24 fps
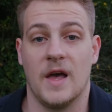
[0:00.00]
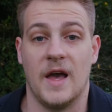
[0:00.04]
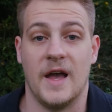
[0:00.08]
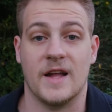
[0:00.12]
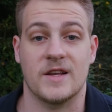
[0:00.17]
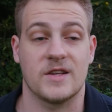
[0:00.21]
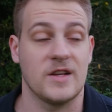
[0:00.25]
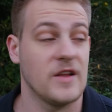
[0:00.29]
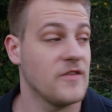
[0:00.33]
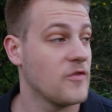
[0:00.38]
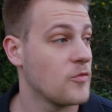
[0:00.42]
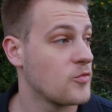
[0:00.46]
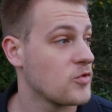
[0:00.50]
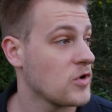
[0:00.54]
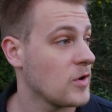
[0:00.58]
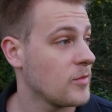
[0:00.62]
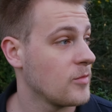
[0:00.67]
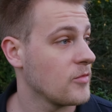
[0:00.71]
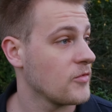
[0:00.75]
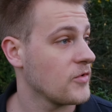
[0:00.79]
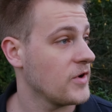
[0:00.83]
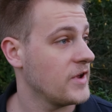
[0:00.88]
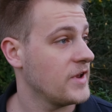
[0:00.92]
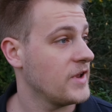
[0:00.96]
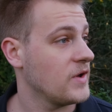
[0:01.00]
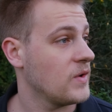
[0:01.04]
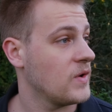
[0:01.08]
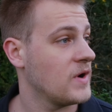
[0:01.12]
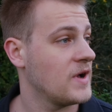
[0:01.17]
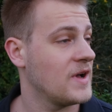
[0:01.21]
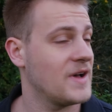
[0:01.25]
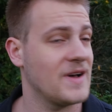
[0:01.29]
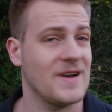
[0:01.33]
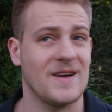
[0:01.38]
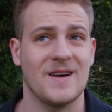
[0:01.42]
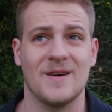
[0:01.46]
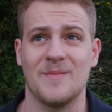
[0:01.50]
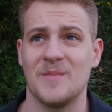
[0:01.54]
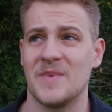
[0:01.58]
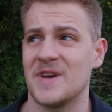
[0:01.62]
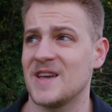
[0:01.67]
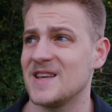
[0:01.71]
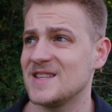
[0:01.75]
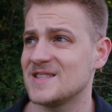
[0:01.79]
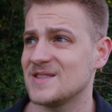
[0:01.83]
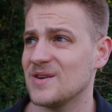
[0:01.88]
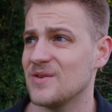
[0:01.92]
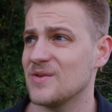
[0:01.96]
actually have a problem right now.
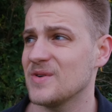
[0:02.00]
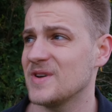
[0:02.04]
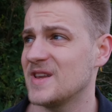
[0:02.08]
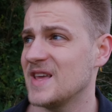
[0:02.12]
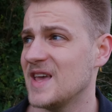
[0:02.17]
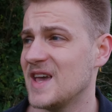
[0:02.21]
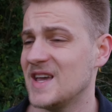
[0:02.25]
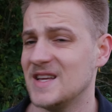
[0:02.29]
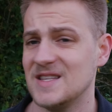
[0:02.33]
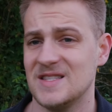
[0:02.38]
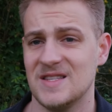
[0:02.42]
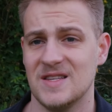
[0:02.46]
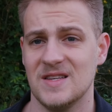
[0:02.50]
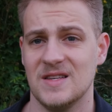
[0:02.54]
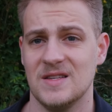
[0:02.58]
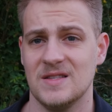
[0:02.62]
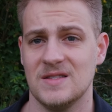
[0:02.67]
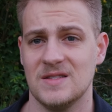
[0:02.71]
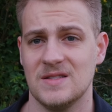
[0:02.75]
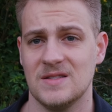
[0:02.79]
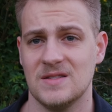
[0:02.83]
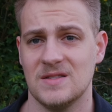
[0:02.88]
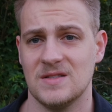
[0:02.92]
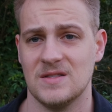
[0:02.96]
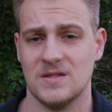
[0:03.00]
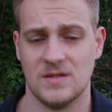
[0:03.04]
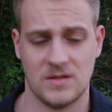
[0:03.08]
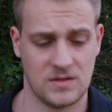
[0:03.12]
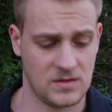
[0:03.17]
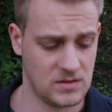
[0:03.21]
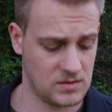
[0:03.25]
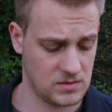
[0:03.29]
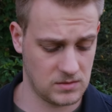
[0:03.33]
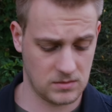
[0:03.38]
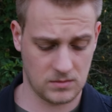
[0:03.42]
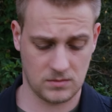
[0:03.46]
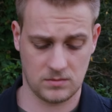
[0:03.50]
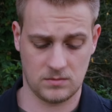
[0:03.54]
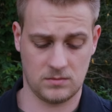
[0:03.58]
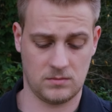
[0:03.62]
It's already 18